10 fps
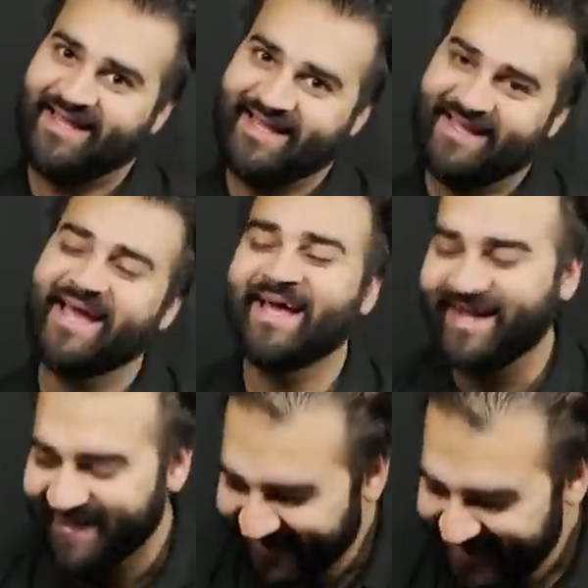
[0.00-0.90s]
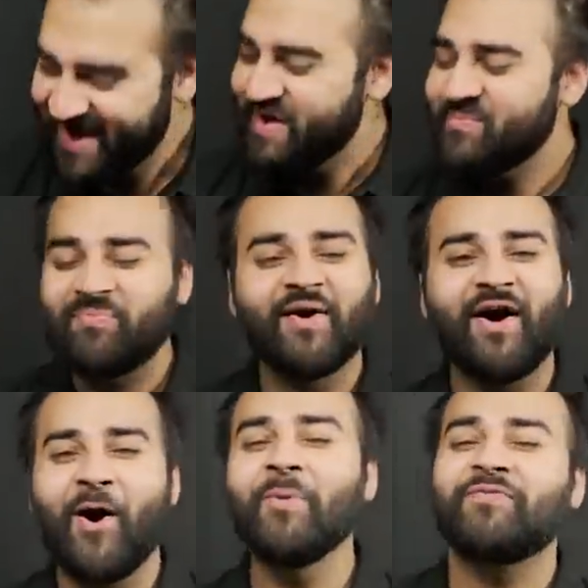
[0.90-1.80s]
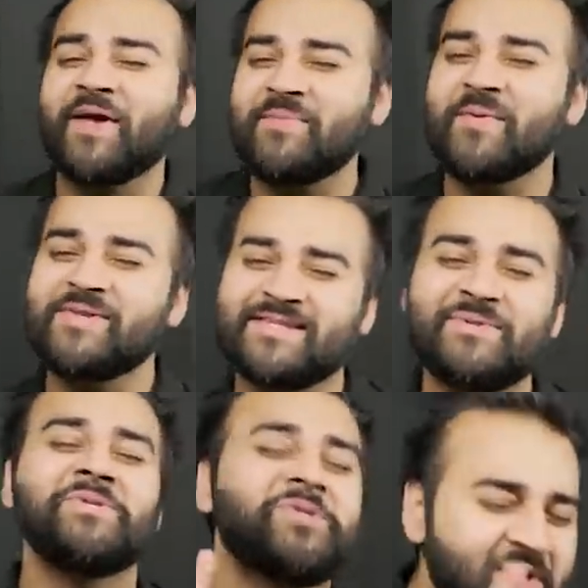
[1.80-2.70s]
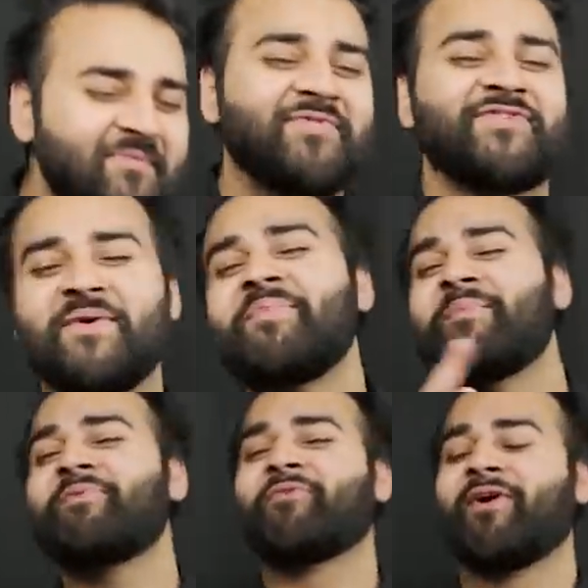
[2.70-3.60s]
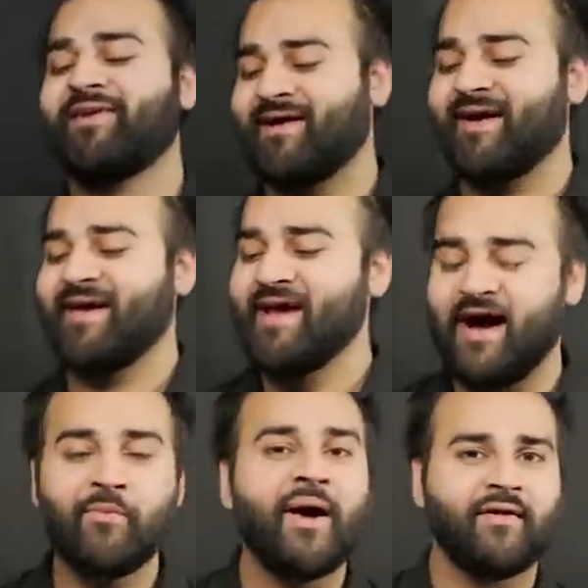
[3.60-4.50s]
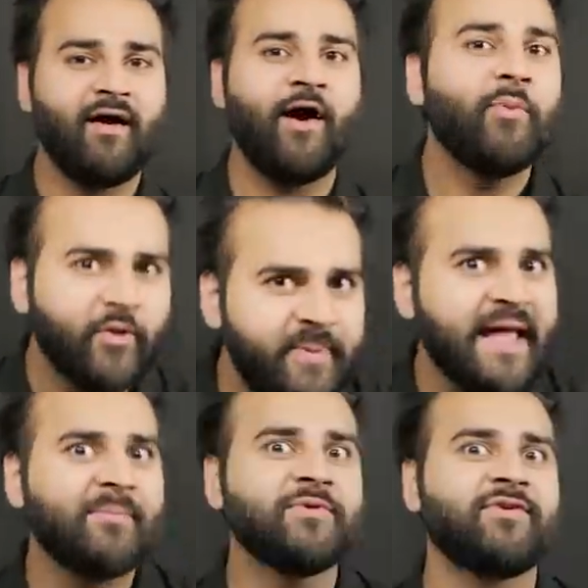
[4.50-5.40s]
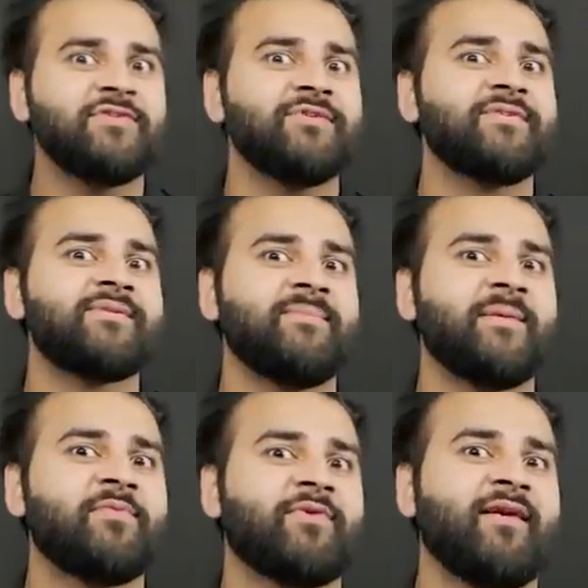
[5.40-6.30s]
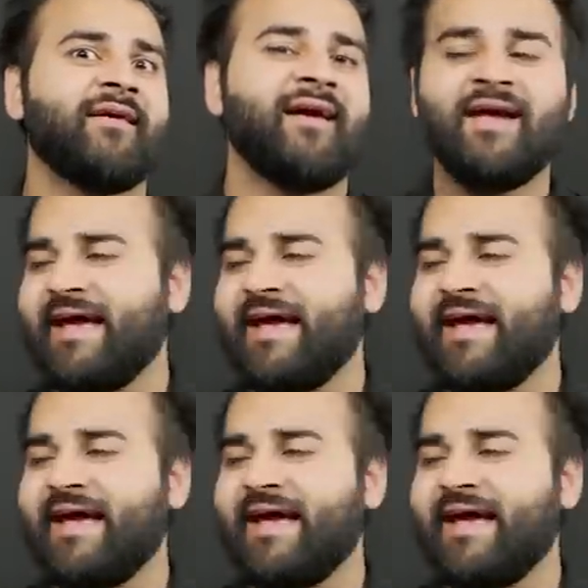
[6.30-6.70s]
Maybe. But hopefully I'll be able to shoot something before I die. Oh well, I will be able to shoot something. Before oh I yeah.